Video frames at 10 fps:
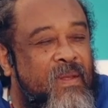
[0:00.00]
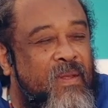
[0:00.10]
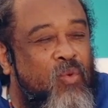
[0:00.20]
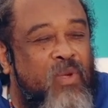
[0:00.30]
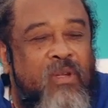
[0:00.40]

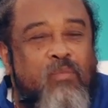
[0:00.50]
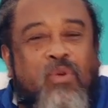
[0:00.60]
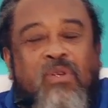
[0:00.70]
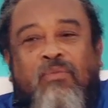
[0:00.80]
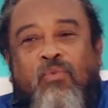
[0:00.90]
You didn't
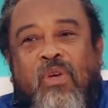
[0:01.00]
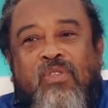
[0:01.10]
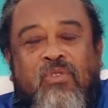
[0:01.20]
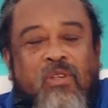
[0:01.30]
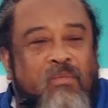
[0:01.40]
put the
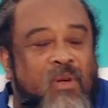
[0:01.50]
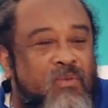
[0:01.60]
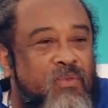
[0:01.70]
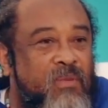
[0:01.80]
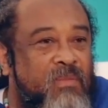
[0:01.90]
question
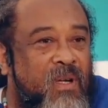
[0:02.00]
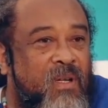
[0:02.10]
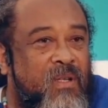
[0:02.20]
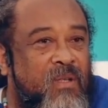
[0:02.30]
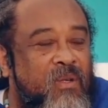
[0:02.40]
about
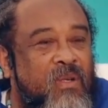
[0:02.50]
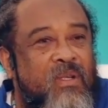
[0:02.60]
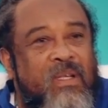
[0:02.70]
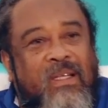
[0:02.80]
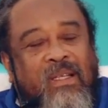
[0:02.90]
football
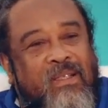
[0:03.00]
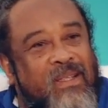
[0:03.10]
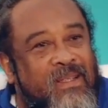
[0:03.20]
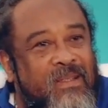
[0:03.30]
or anything.